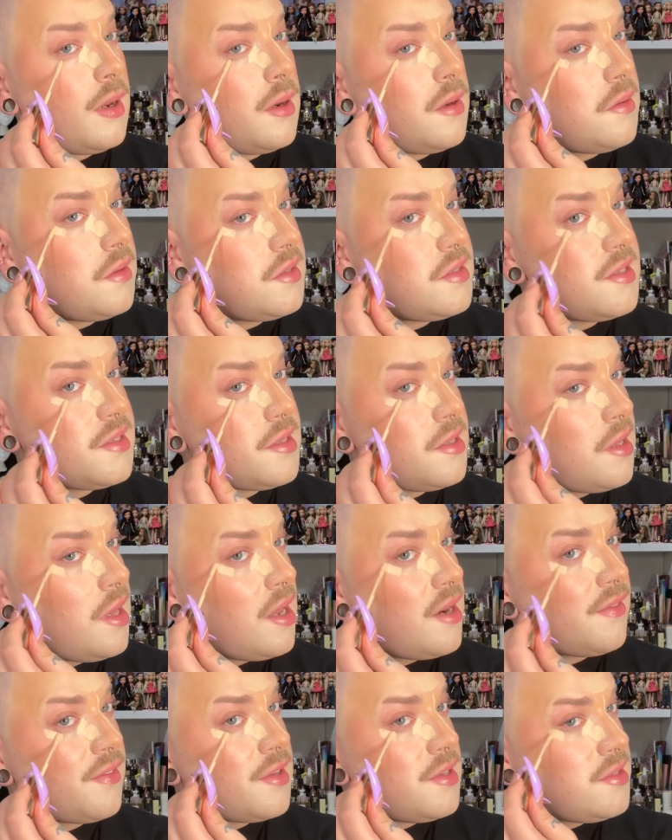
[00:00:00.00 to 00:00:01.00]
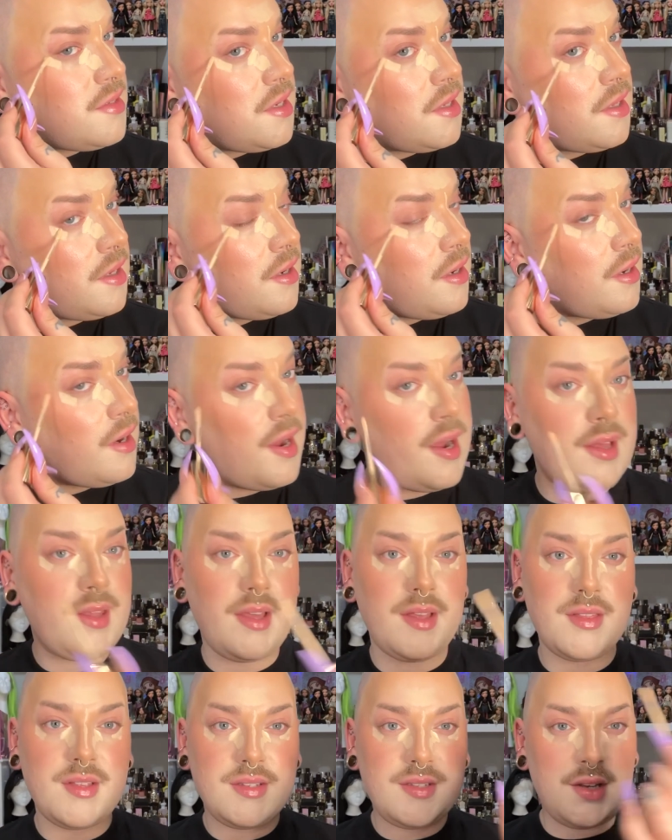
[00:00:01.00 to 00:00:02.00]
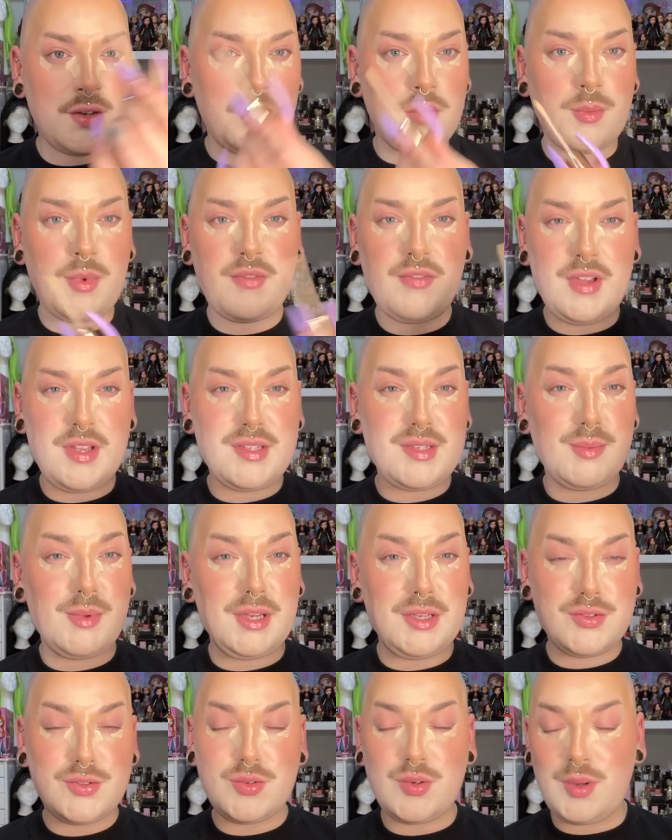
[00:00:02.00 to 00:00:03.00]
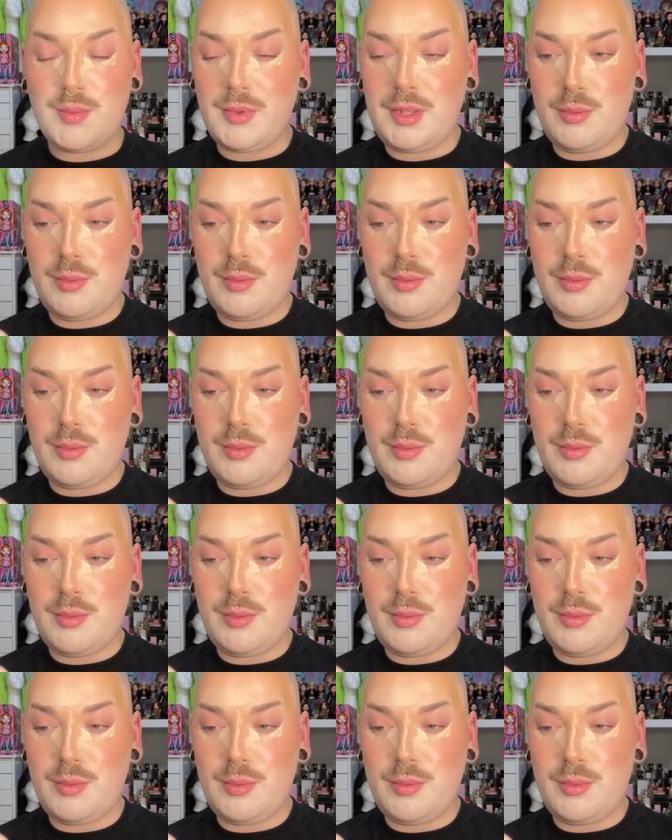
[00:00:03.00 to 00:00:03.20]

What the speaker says: know this is a lot of concealer. I like the center of my face to be extremely